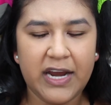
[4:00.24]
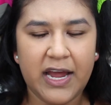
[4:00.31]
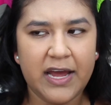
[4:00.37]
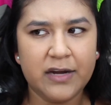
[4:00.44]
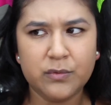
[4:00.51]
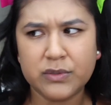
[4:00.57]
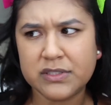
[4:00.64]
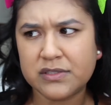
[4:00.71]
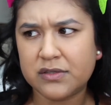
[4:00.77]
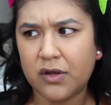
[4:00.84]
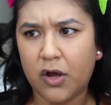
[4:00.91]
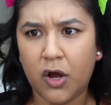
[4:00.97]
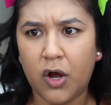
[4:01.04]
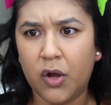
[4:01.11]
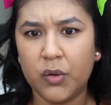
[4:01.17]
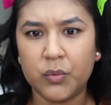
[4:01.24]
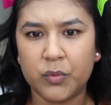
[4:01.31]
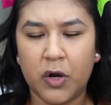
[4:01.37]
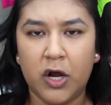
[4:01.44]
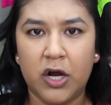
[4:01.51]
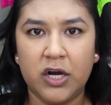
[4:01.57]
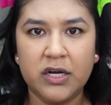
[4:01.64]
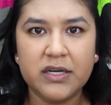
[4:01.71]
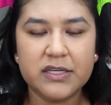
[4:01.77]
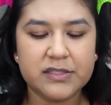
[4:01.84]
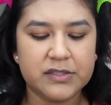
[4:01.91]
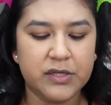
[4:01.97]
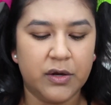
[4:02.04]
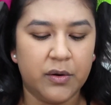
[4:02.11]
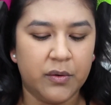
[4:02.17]
I had was all wrong,
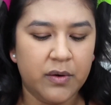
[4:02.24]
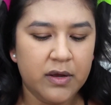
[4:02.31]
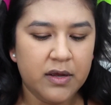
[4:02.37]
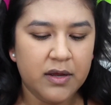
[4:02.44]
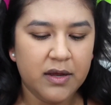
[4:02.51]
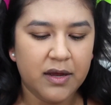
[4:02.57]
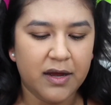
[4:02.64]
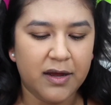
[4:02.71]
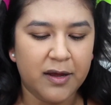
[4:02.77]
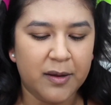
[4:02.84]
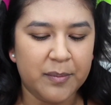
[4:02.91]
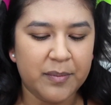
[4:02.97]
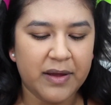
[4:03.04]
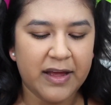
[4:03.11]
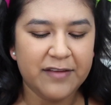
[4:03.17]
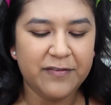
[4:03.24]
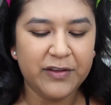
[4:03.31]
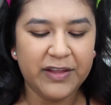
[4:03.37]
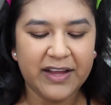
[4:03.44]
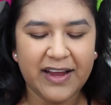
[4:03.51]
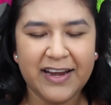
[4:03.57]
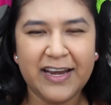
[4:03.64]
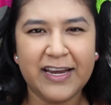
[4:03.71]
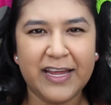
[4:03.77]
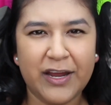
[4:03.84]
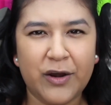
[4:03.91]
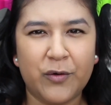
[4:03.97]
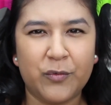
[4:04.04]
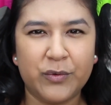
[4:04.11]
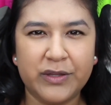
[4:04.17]
so I feel like I didn't
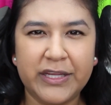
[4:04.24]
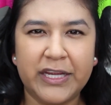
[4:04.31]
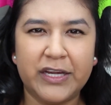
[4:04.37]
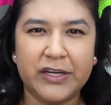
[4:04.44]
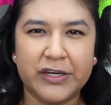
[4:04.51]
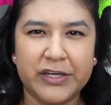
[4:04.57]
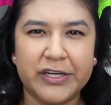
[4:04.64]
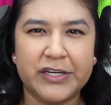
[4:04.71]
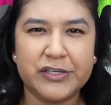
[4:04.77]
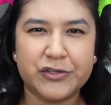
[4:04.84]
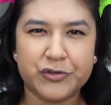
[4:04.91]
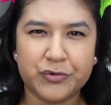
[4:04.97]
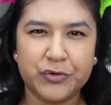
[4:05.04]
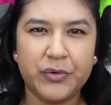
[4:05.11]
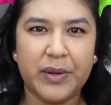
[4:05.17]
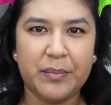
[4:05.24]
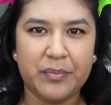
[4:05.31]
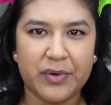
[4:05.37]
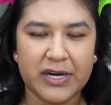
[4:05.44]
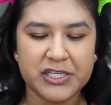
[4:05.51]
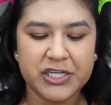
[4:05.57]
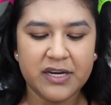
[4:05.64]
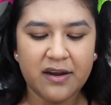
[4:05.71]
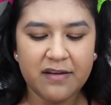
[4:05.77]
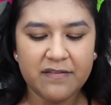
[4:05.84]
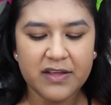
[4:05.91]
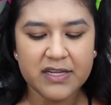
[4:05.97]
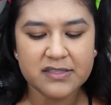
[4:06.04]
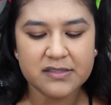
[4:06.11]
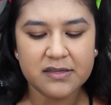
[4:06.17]
get a really good true impression of
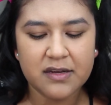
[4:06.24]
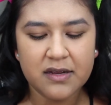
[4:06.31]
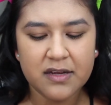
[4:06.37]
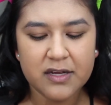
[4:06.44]
it.